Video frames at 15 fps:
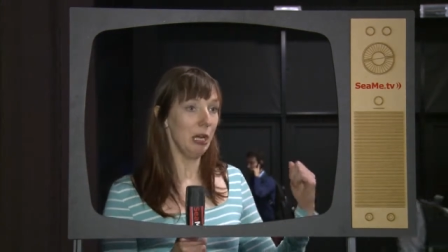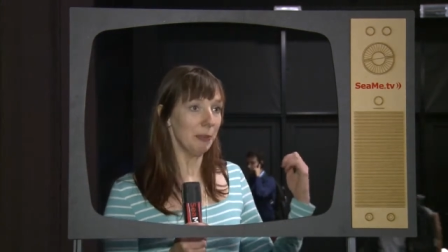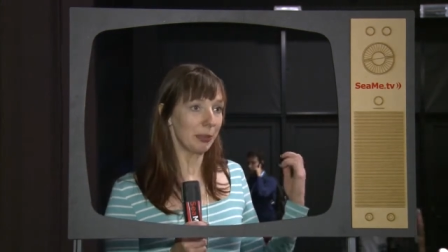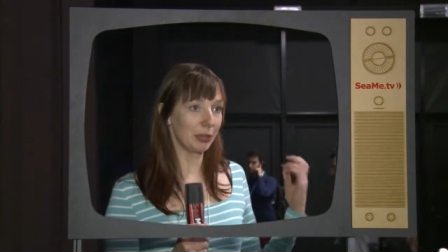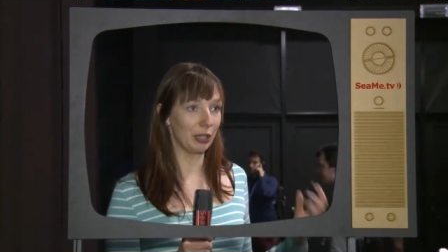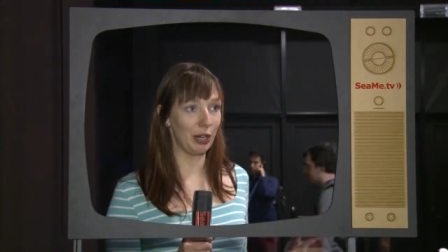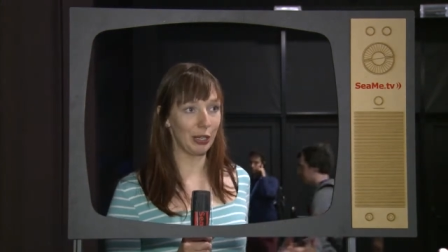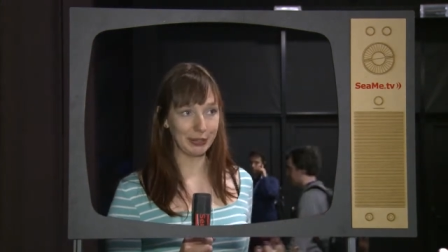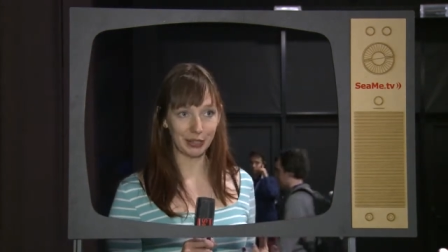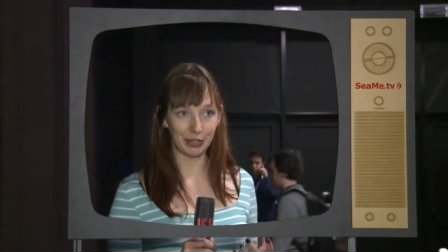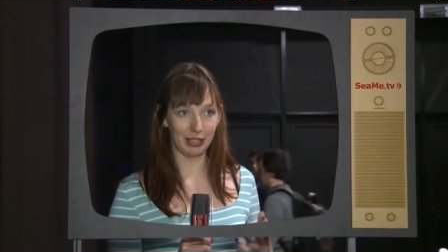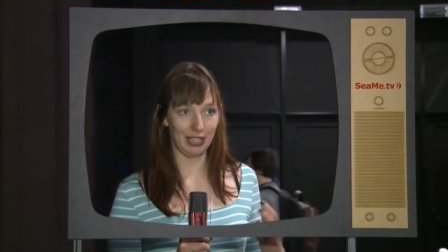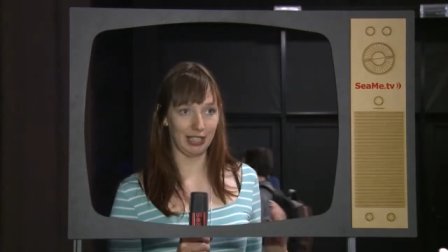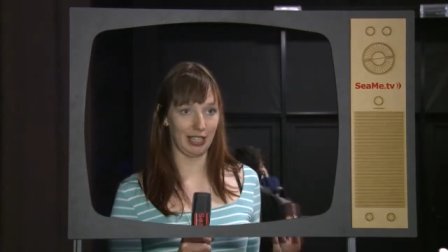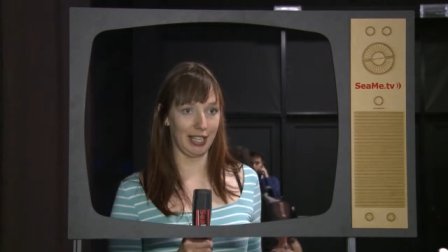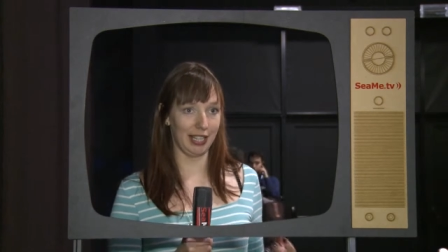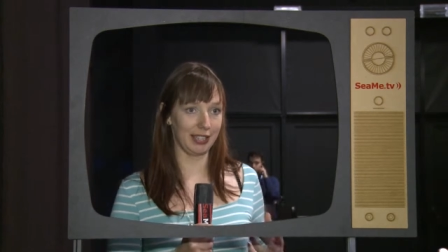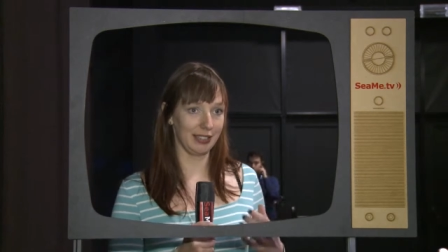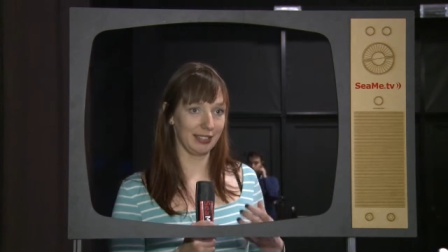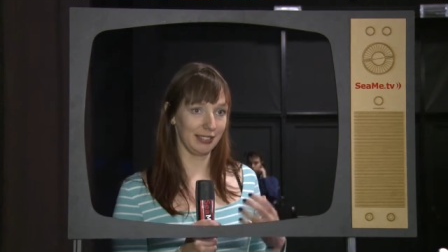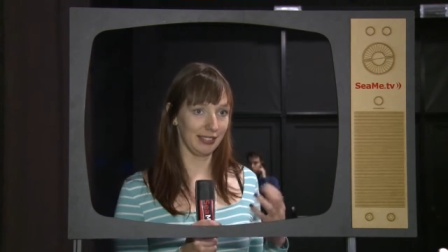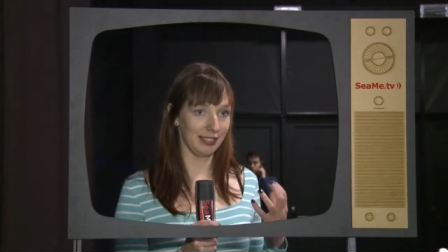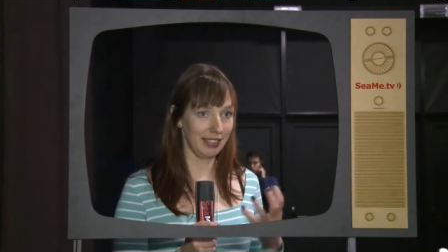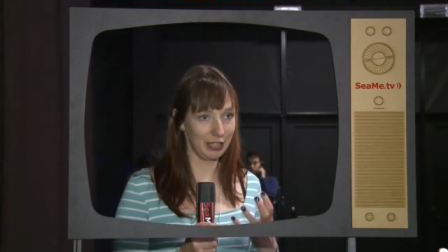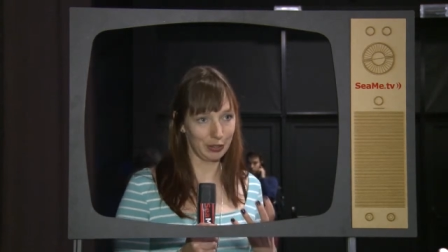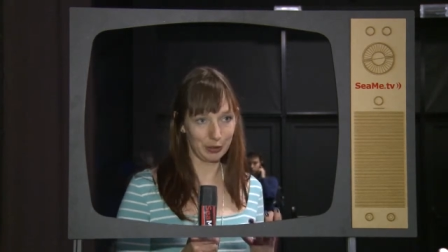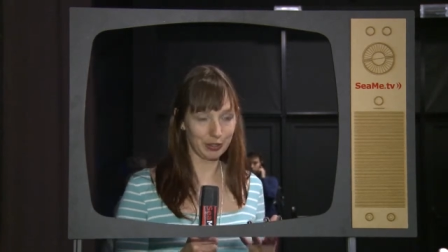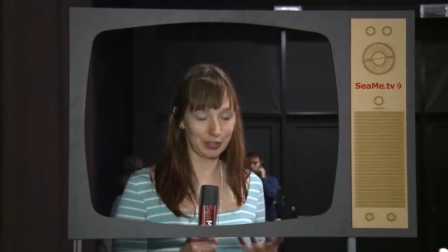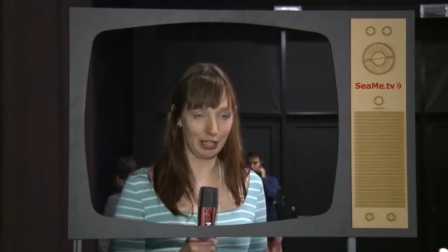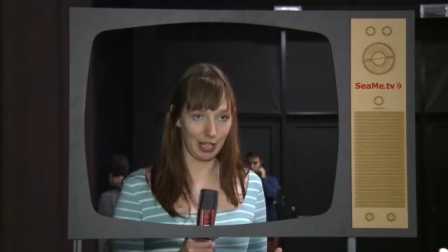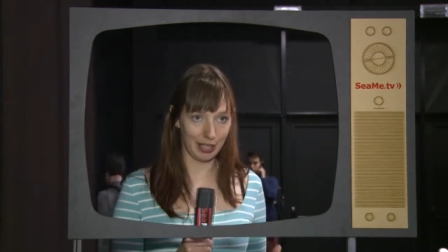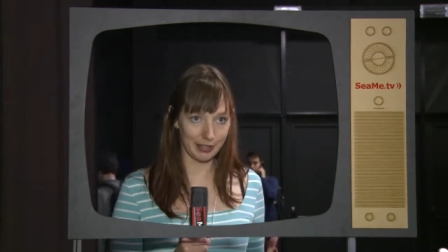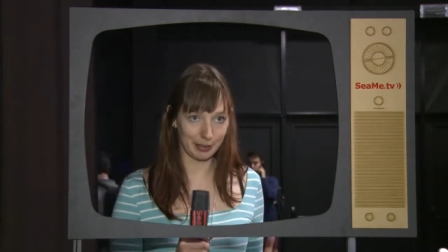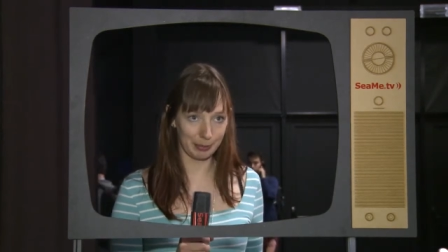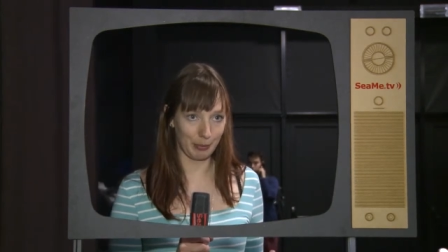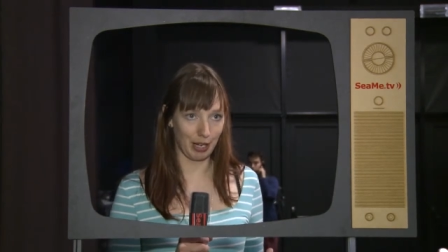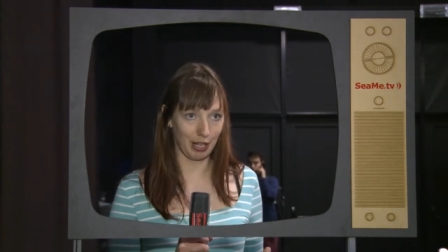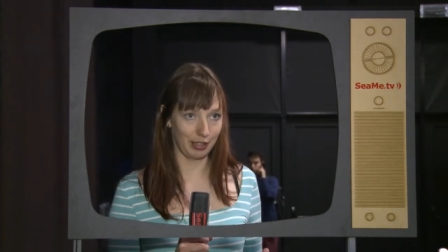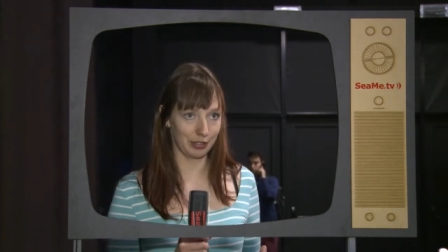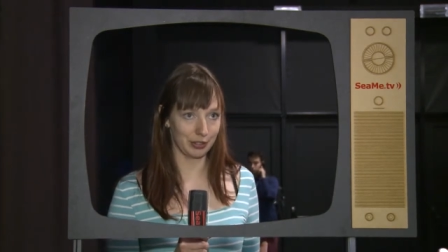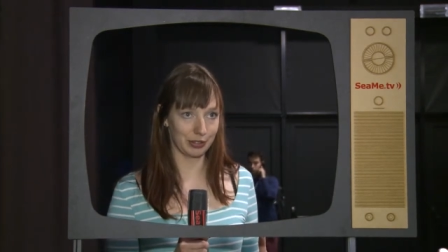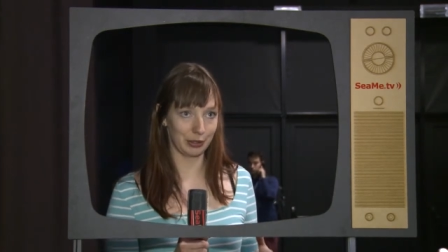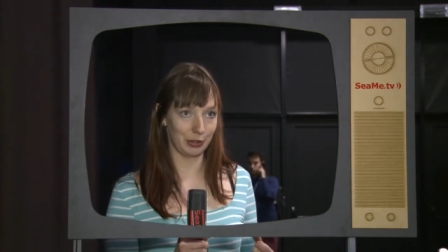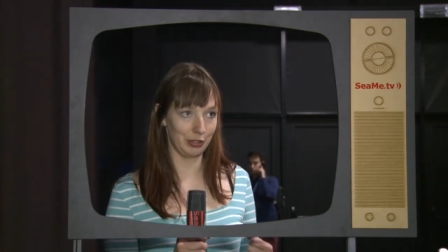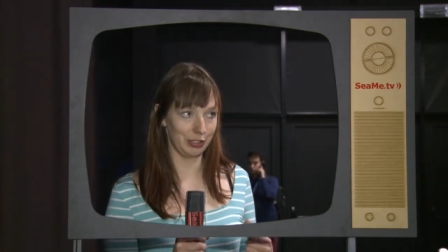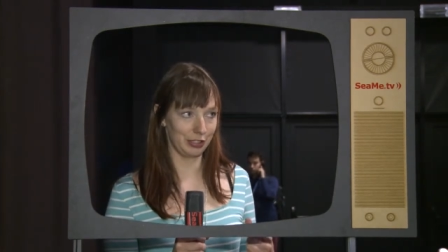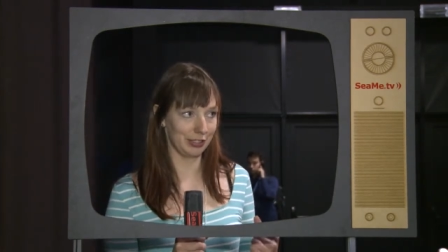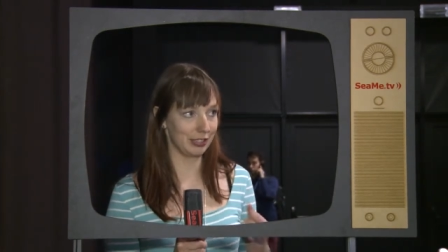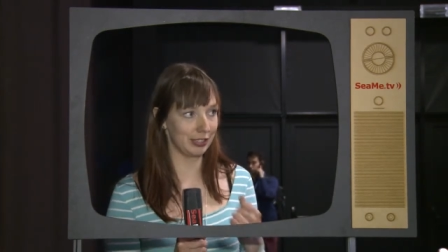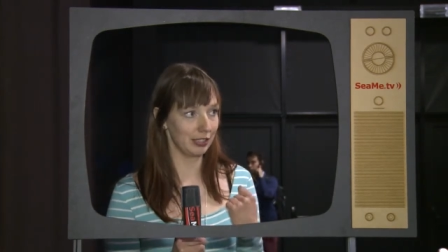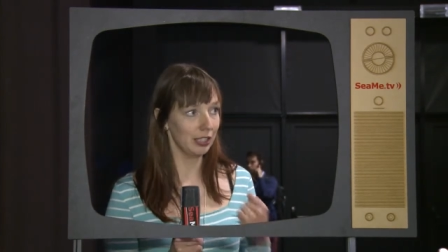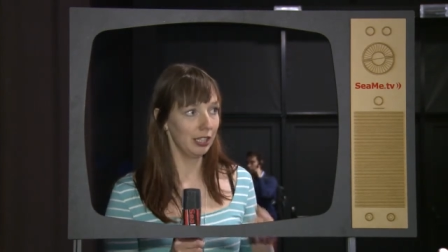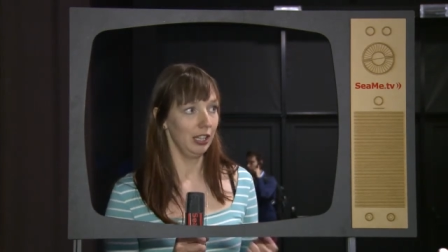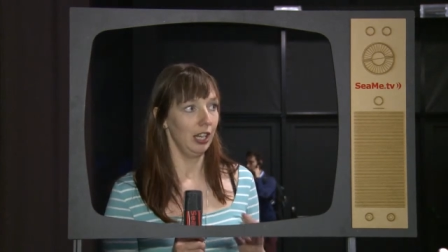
but also in like little slight smiles or just